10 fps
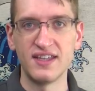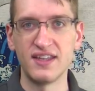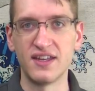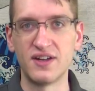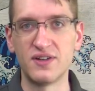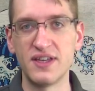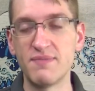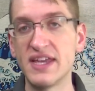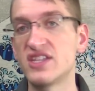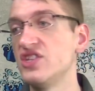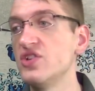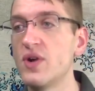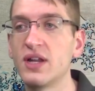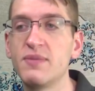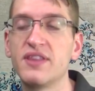You know, it makes you
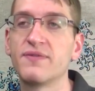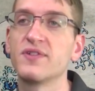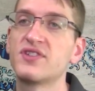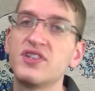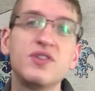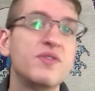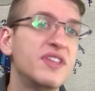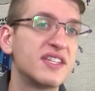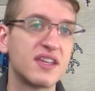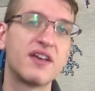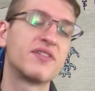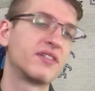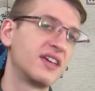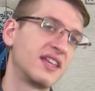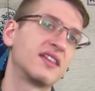want to be the first to do this other
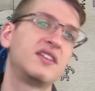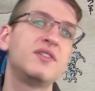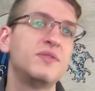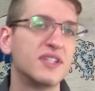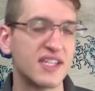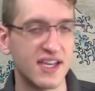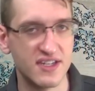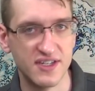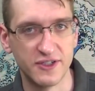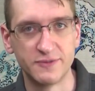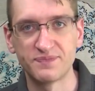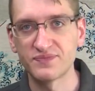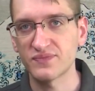thing that you decide to do.